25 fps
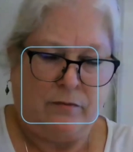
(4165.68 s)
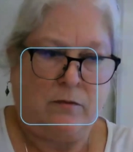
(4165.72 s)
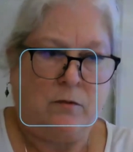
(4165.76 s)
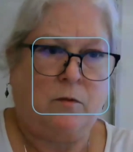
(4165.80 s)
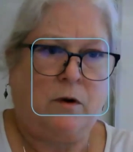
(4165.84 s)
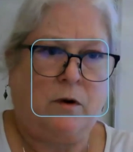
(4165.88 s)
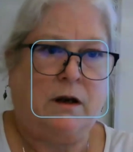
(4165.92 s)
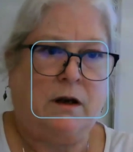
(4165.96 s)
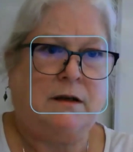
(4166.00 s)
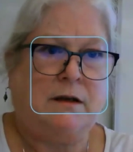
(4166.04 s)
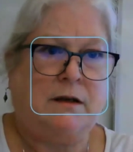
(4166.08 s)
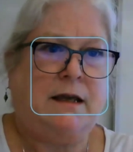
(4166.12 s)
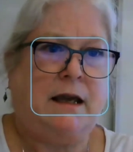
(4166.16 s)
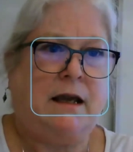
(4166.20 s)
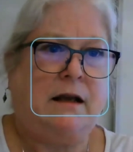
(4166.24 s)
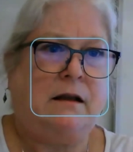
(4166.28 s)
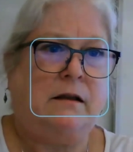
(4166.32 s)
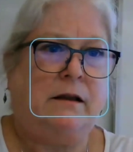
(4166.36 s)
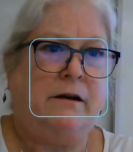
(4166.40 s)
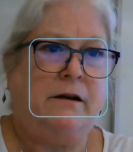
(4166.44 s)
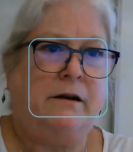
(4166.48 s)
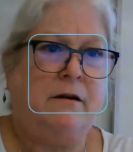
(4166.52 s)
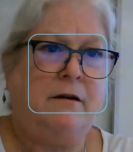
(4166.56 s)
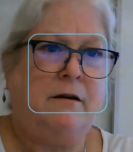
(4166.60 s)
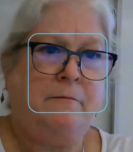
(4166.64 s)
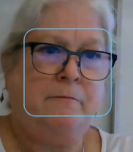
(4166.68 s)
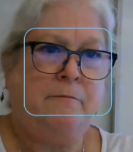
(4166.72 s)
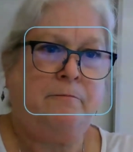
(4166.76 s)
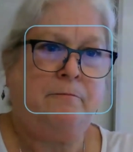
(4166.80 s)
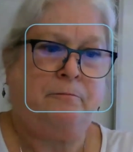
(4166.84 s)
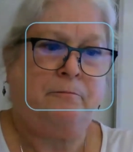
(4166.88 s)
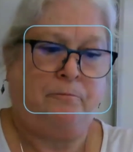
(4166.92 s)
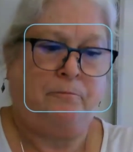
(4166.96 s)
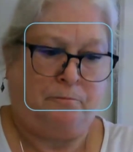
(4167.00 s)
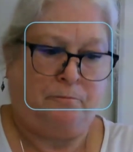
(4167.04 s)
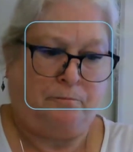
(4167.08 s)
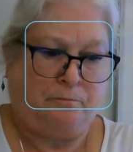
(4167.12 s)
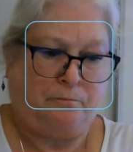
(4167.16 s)
We're going to say clear.
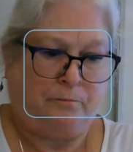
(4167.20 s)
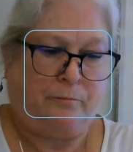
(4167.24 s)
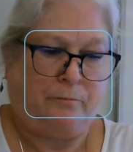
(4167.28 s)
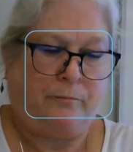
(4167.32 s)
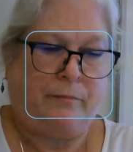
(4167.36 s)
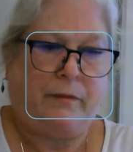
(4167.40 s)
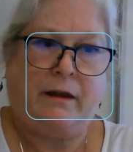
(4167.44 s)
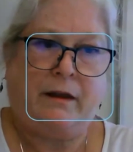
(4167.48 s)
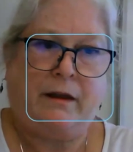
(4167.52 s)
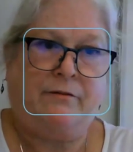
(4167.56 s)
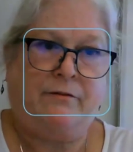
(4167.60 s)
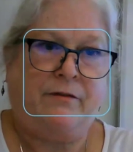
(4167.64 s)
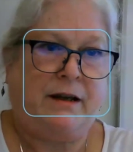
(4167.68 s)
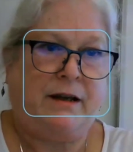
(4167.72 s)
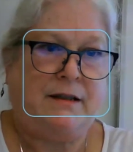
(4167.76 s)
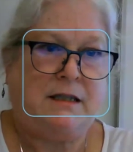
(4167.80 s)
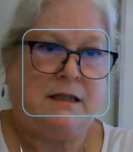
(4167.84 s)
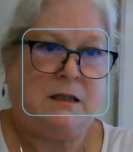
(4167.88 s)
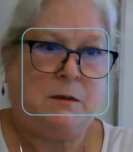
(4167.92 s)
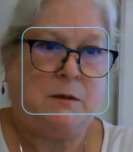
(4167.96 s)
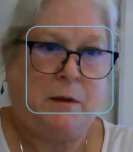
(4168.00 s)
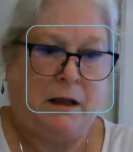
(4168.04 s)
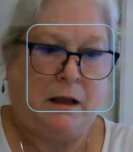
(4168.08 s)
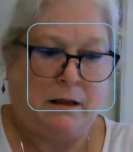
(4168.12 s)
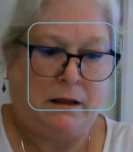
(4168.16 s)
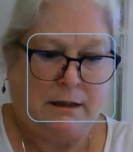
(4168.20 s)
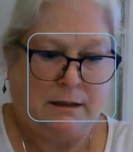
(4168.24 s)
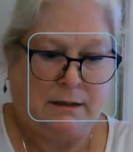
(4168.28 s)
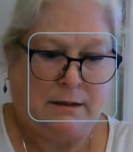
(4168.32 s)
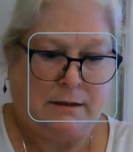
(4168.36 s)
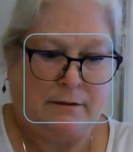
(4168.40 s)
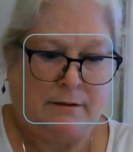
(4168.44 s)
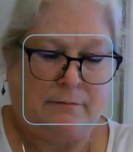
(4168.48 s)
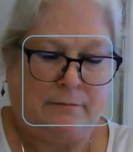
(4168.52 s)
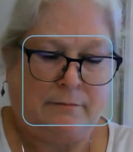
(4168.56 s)
Spell it.